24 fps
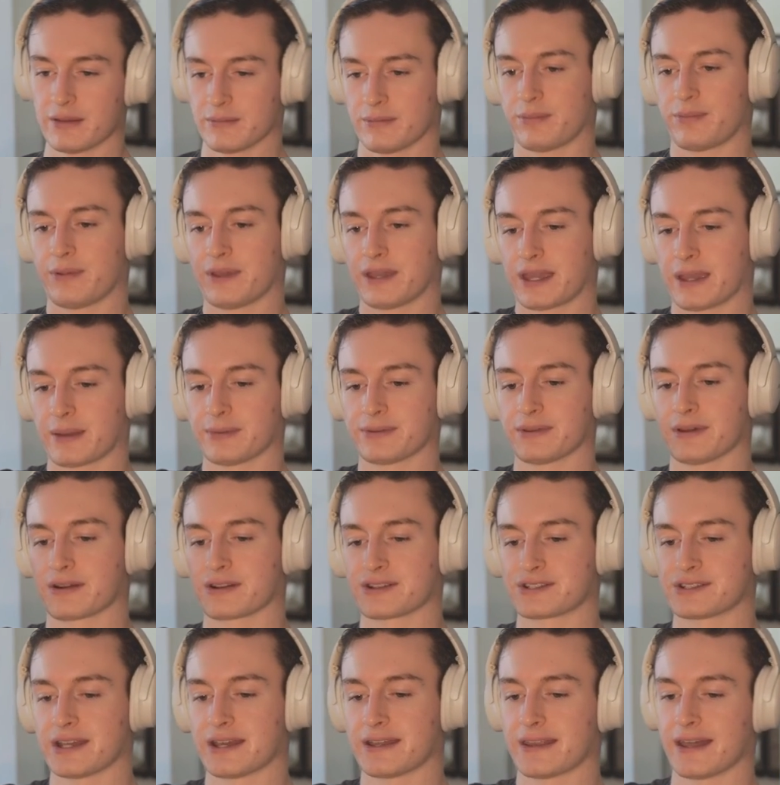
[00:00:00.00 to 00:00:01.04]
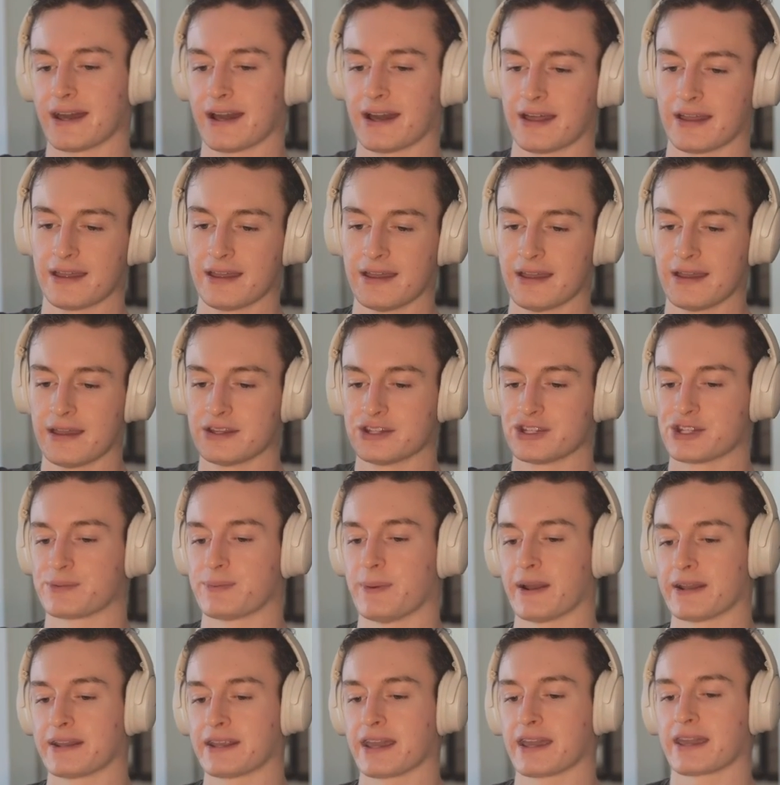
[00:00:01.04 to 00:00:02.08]
Being able to understand that just by
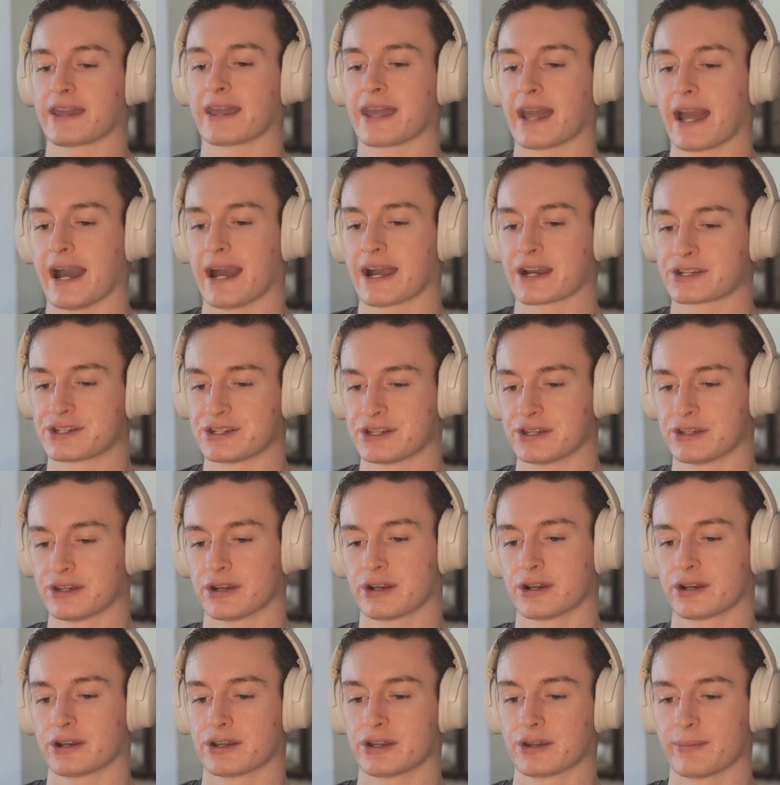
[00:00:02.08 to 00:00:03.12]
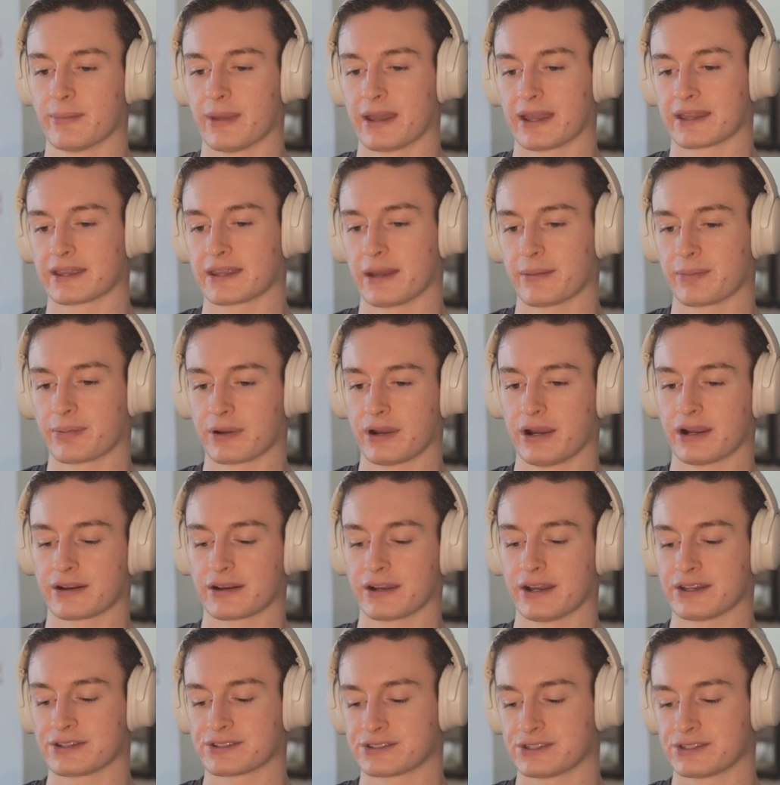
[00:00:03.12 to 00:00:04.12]
taking action, you're you're making that progress.